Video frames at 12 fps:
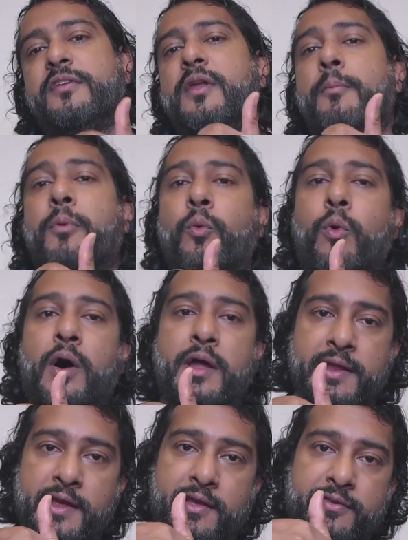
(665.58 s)
number
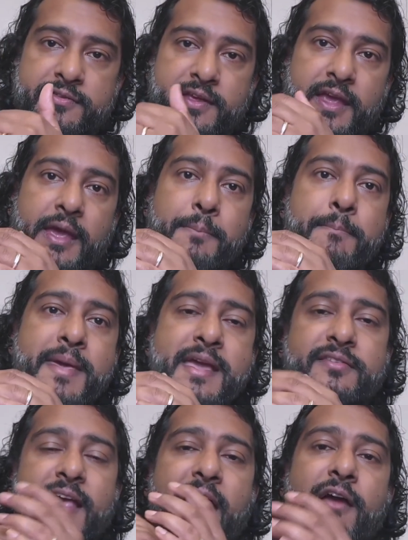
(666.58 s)
1 is it
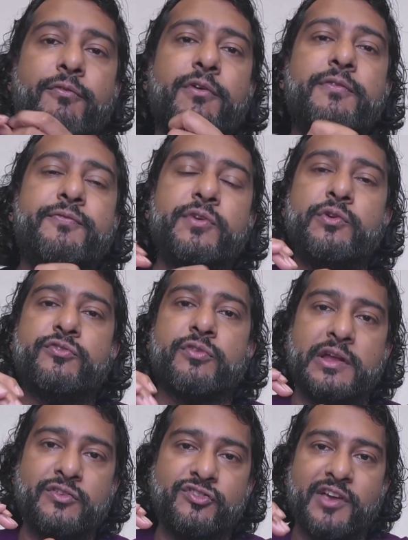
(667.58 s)
makes every future
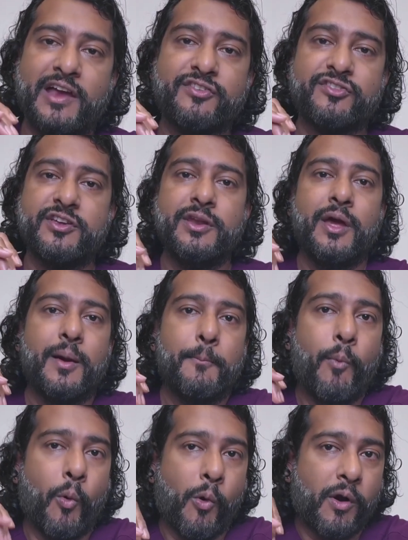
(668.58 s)
injection
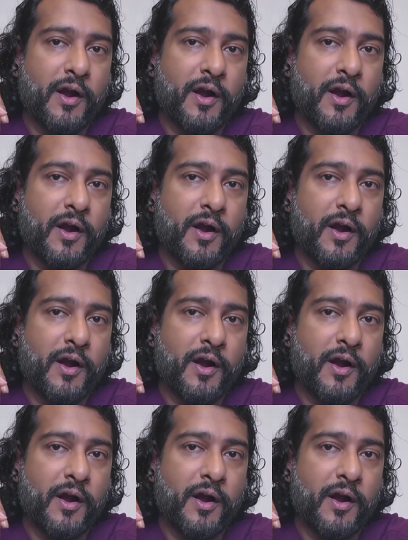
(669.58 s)
more